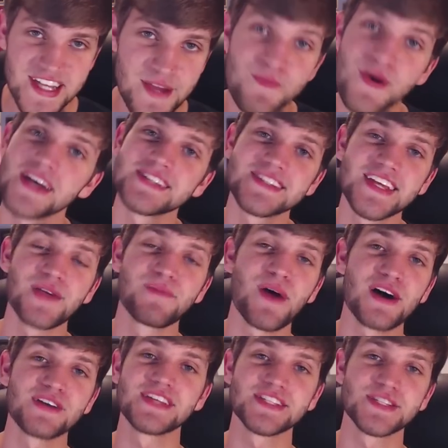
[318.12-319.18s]
the best thing
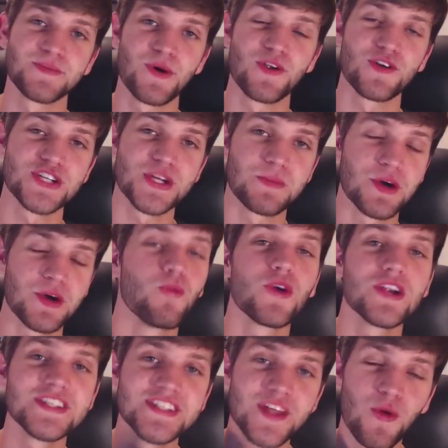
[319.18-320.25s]
about Zetsubou No Shima, and
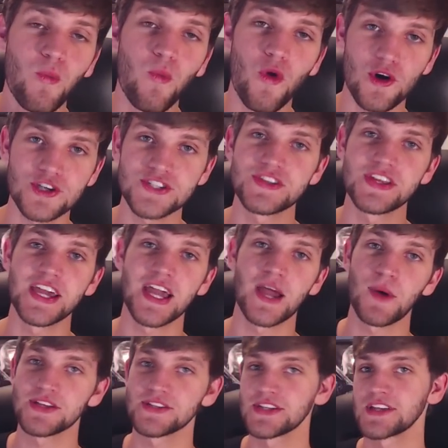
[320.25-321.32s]
what is the worst thing
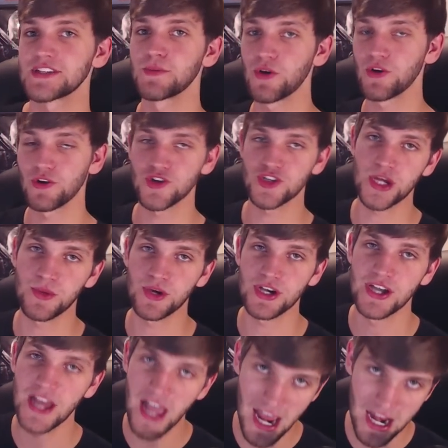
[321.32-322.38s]
about Zetsubou No Shima
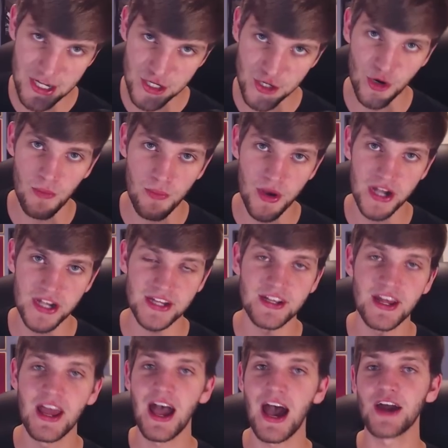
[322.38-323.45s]
in your opinion?
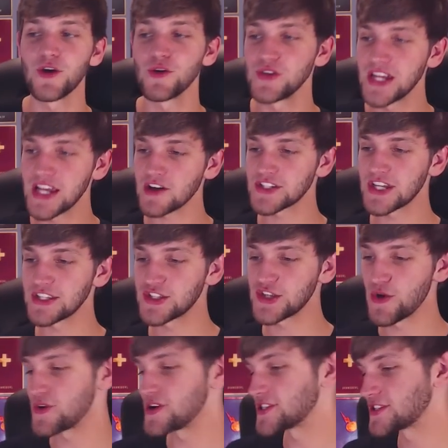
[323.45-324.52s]
I know DLC
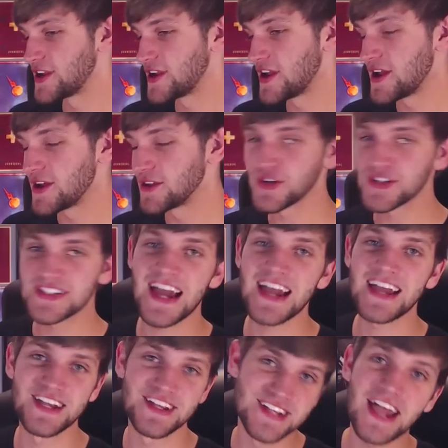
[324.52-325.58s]
2 is looked
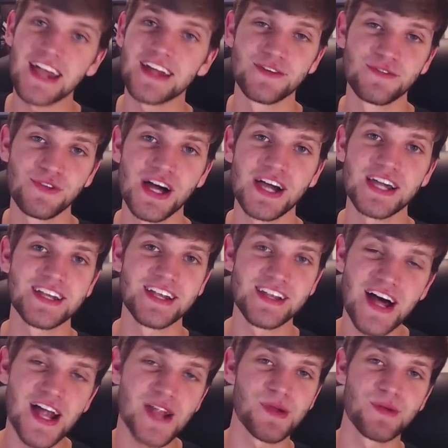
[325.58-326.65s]
at in a negative light, and a
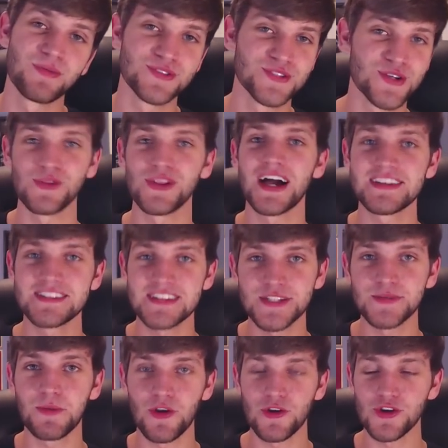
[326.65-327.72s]
lot of people don't like
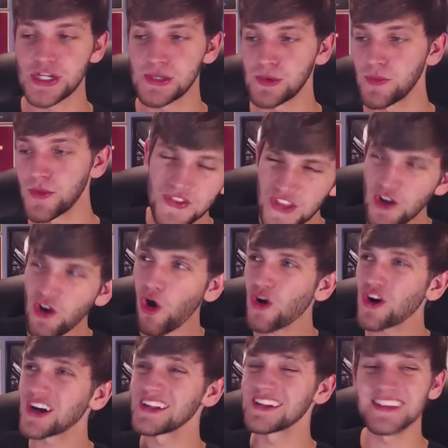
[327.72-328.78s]
Zetsubou No Shima, but there
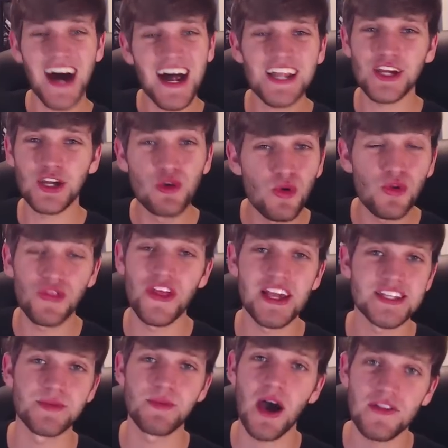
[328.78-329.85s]
are a lot of cool
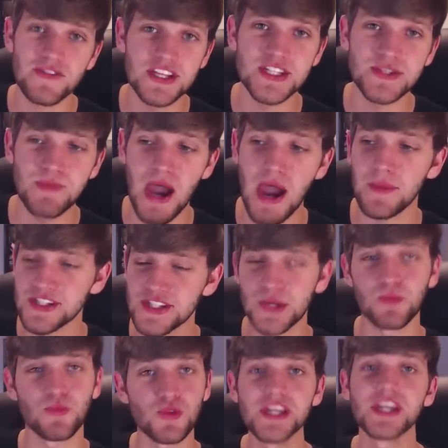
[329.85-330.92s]
things about this map and
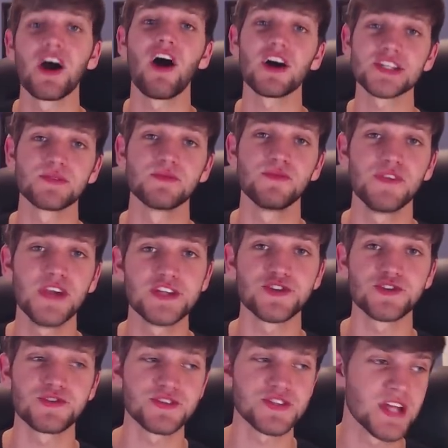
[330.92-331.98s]
some really awesome
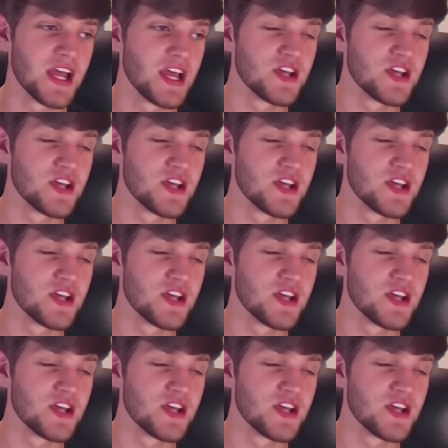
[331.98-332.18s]
features.